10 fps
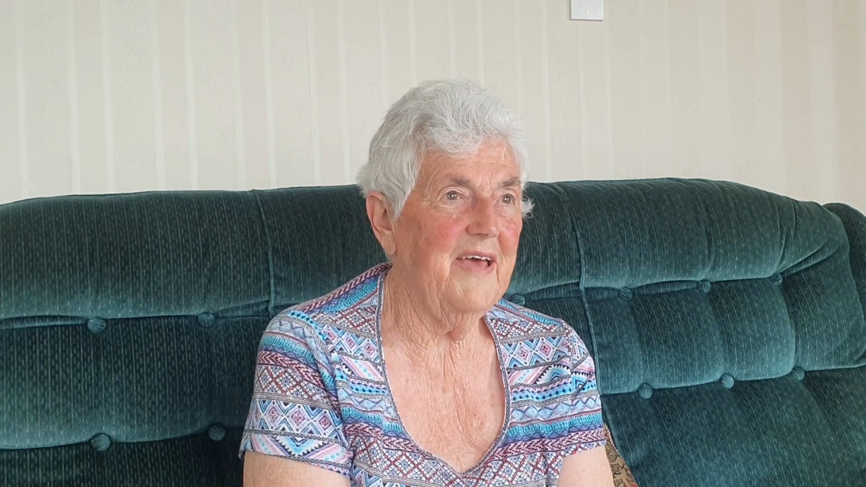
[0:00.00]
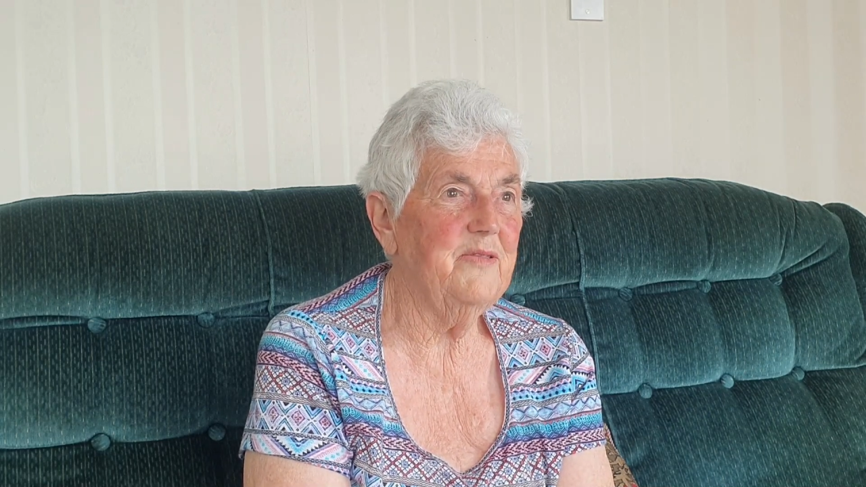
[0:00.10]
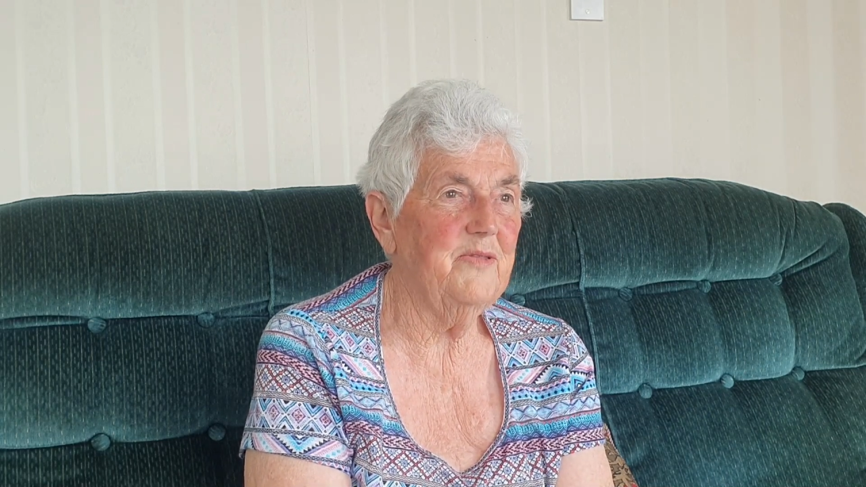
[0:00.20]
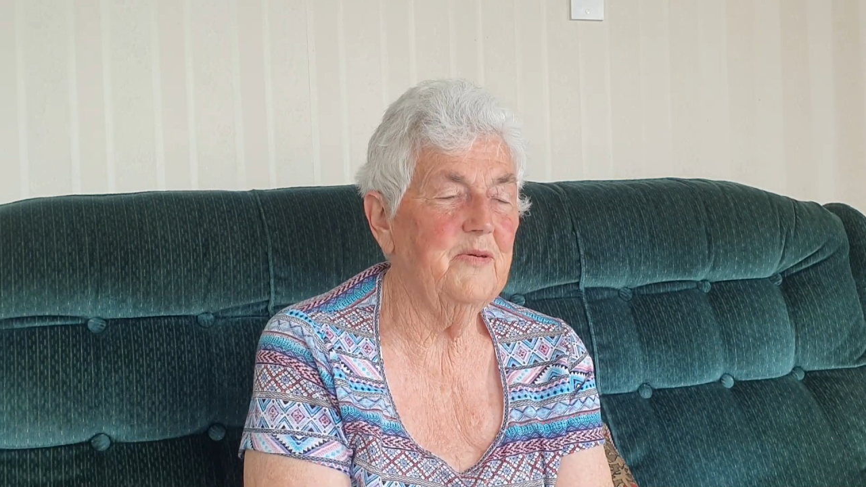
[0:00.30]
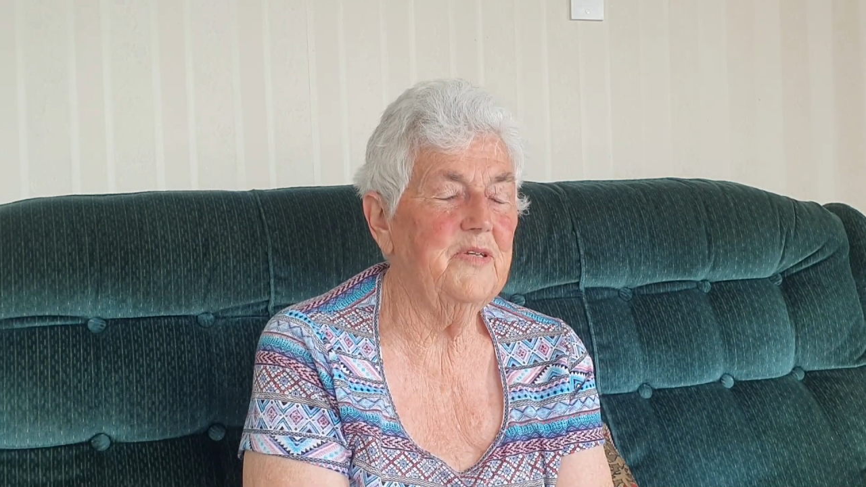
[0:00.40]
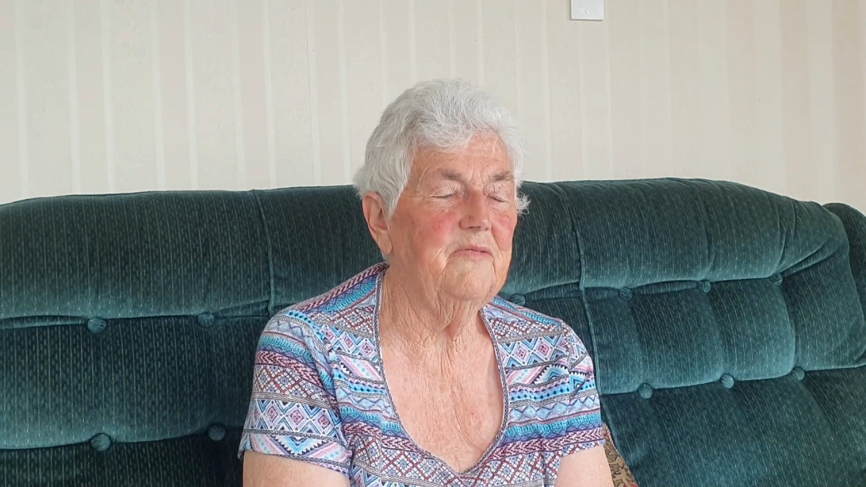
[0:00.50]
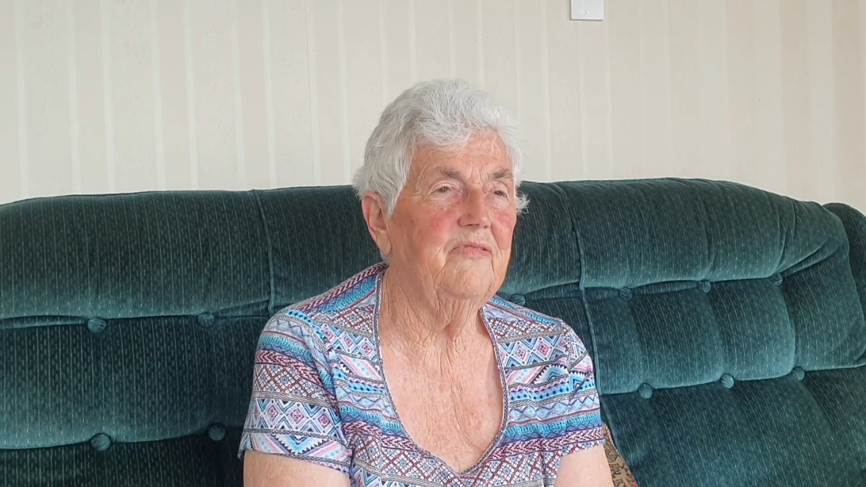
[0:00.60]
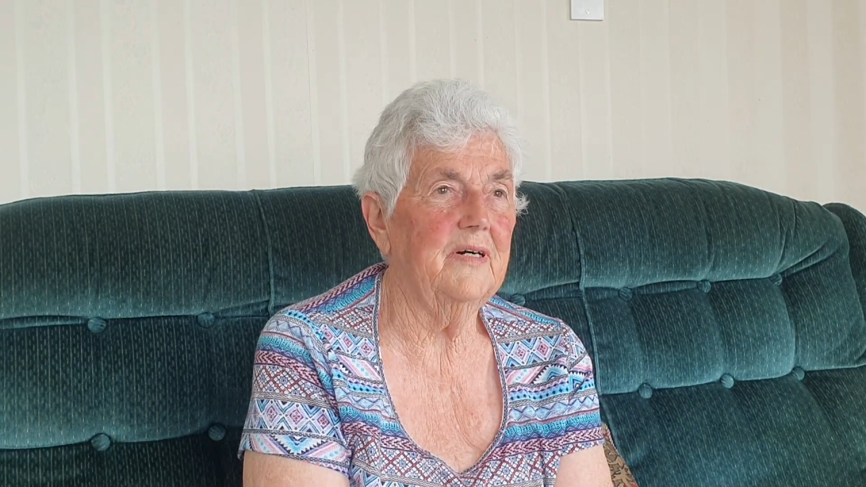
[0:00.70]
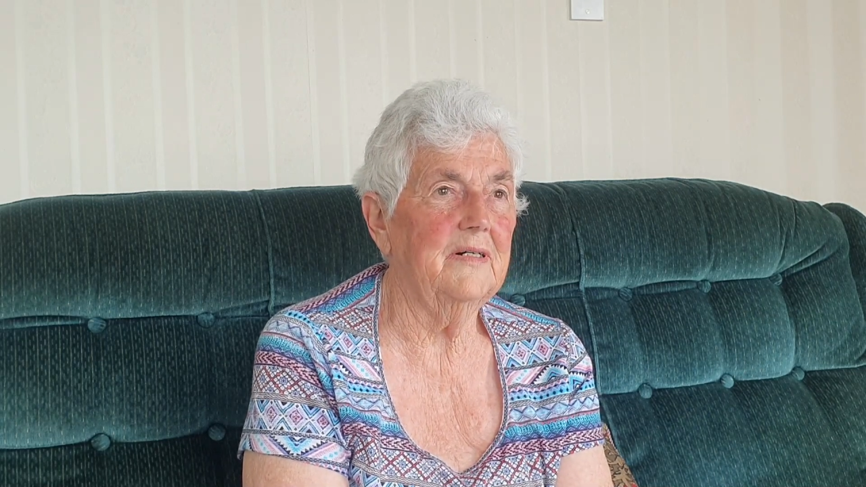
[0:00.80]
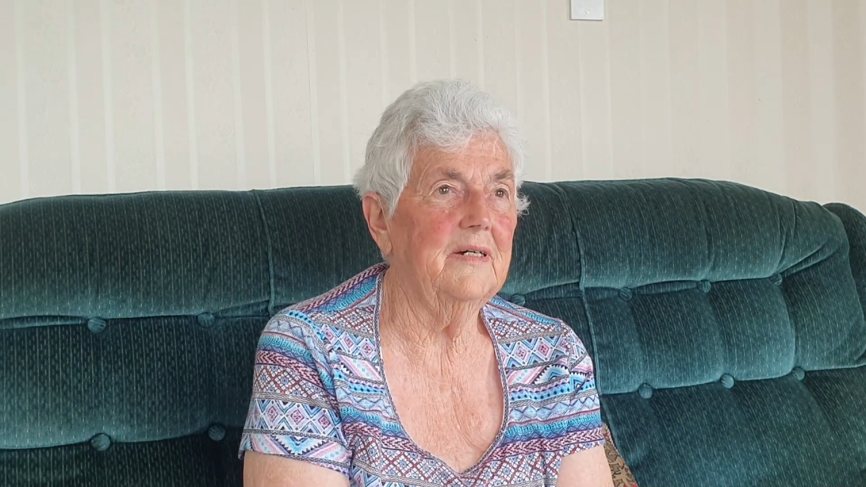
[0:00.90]

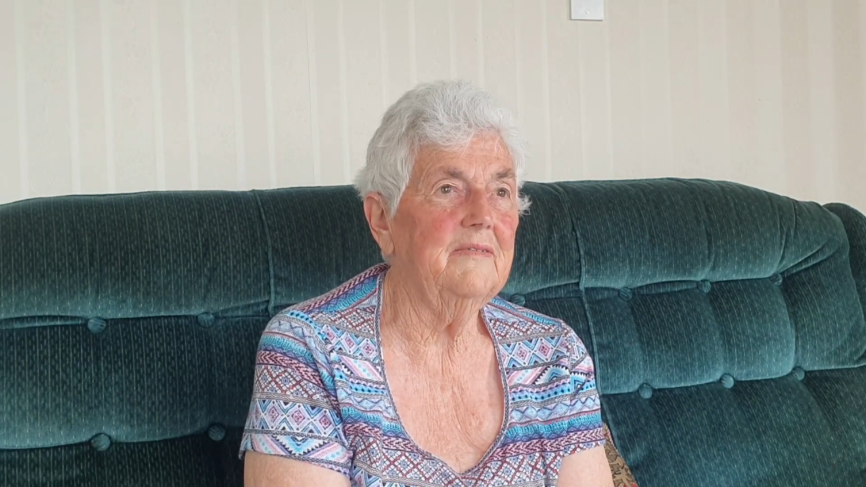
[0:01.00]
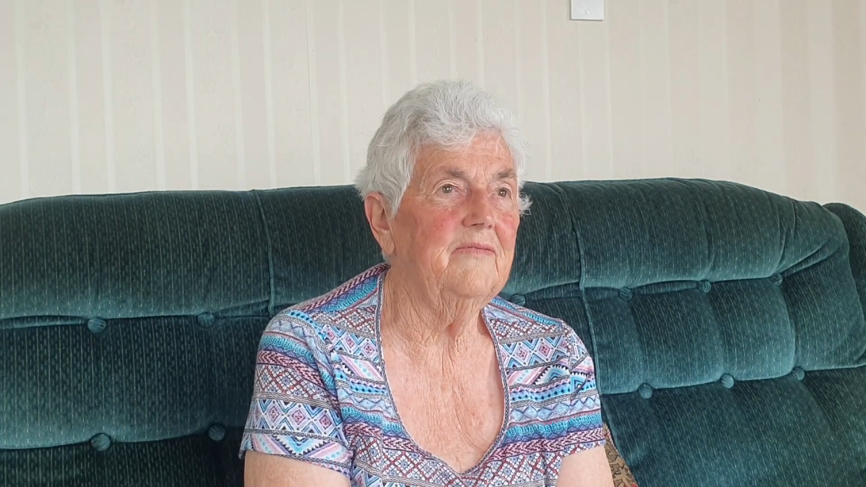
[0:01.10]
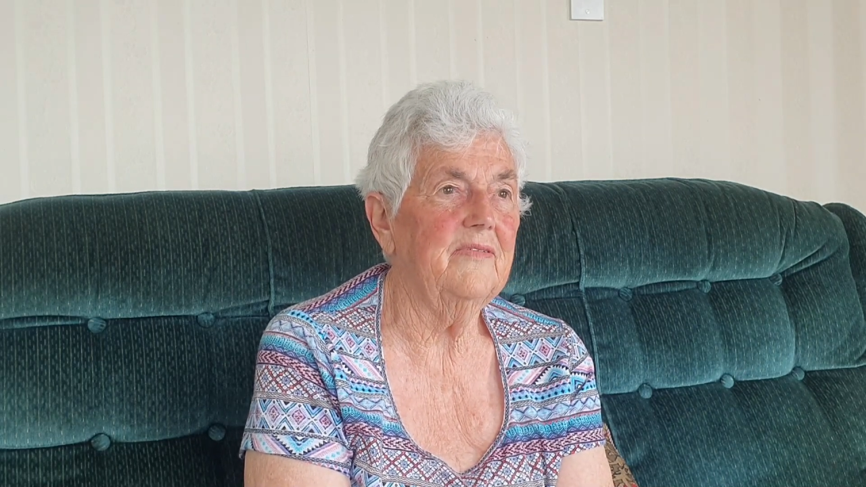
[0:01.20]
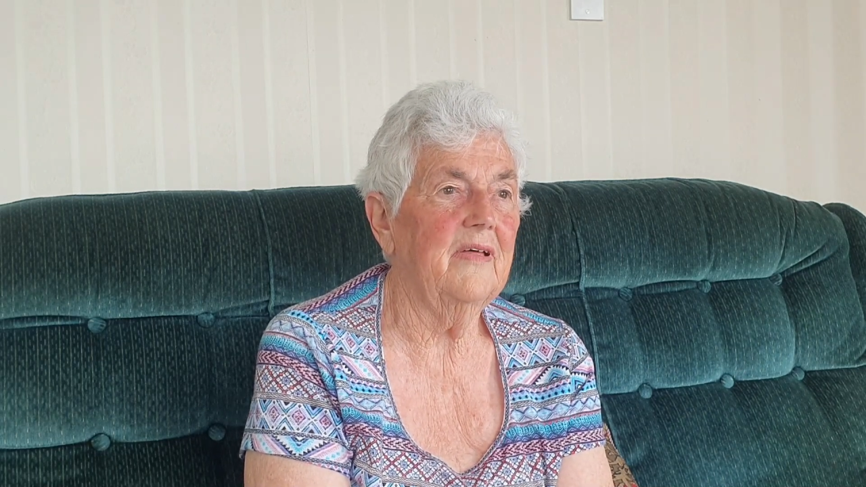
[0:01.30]
A35.